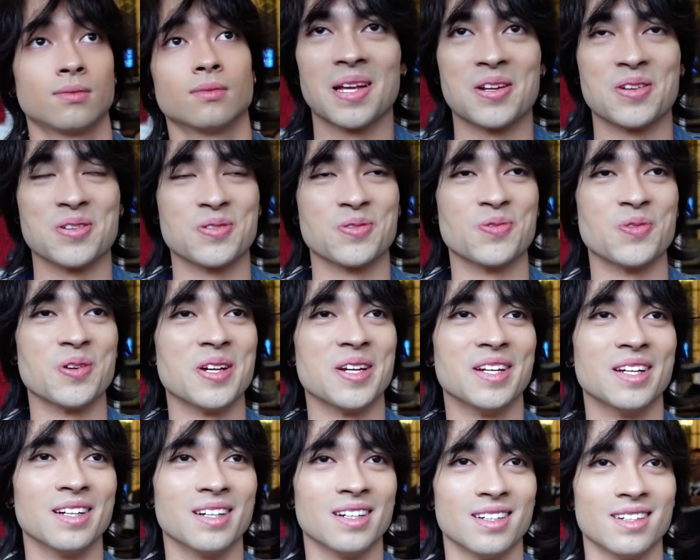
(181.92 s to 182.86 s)
I just
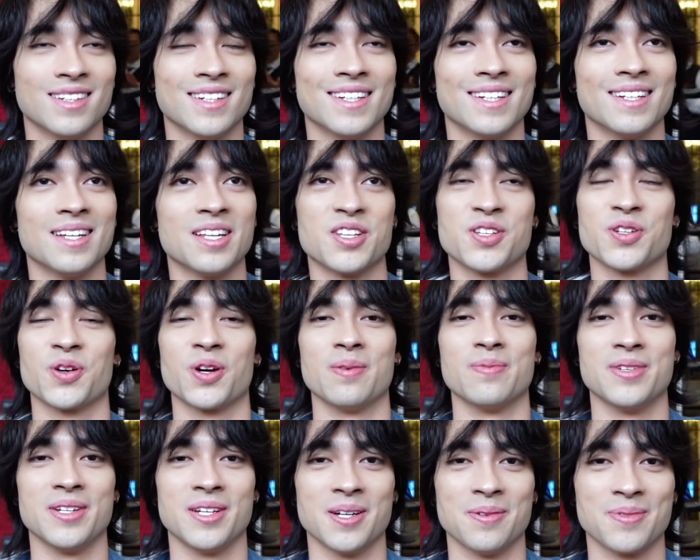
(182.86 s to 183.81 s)
read
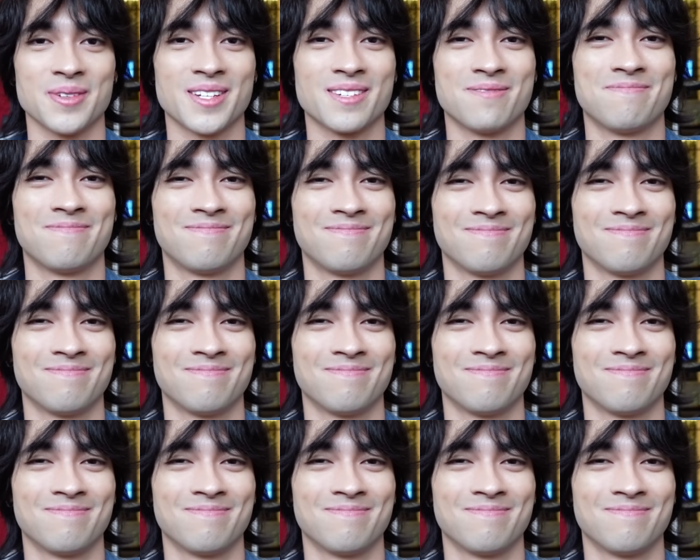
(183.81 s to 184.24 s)
Instagram DMs.